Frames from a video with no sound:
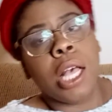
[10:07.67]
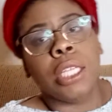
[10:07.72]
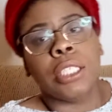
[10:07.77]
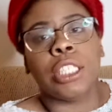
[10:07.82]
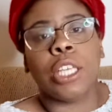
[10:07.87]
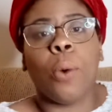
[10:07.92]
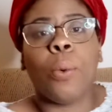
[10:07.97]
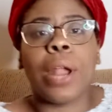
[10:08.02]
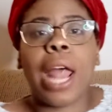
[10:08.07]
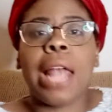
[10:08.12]

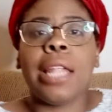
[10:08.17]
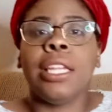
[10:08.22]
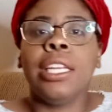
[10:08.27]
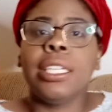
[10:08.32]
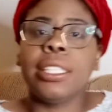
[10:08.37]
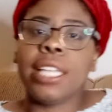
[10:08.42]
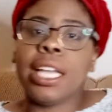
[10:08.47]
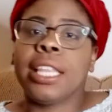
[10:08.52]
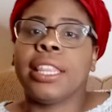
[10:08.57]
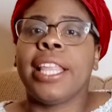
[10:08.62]
So when I
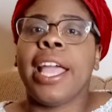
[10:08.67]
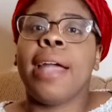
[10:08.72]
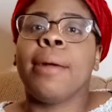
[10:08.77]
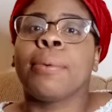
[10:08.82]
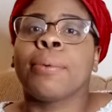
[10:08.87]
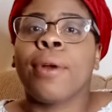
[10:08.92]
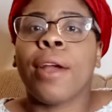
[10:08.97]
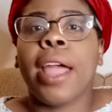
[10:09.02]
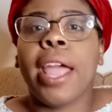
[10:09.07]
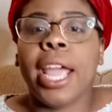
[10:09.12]
looked at that
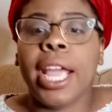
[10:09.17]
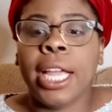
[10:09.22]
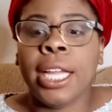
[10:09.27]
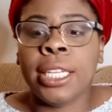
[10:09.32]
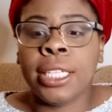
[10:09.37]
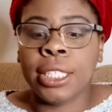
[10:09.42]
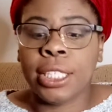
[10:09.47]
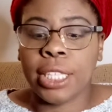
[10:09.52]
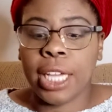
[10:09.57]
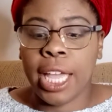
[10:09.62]

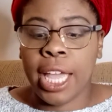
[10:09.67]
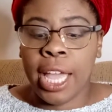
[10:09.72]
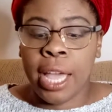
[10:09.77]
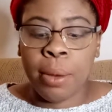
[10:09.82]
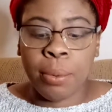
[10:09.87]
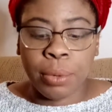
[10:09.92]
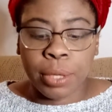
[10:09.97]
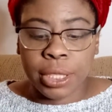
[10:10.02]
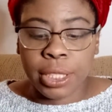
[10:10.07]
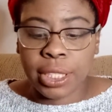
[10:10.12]
range,
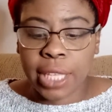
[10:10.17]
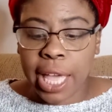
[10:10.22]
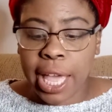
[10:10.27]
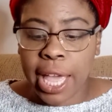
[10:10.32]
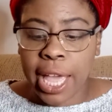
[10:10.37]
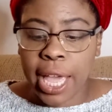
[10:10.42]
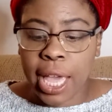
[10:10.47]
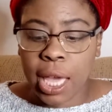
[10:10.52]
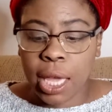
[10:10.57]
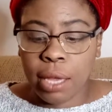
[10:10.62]
it was
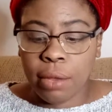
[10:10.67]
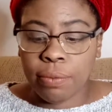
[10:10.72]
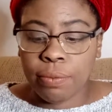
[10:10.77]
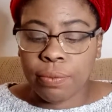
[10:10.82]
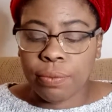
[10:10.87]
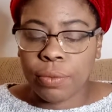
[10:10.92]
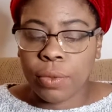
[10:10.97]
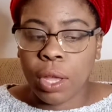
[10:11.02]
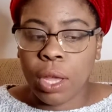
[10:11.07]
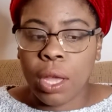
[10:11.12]
saying,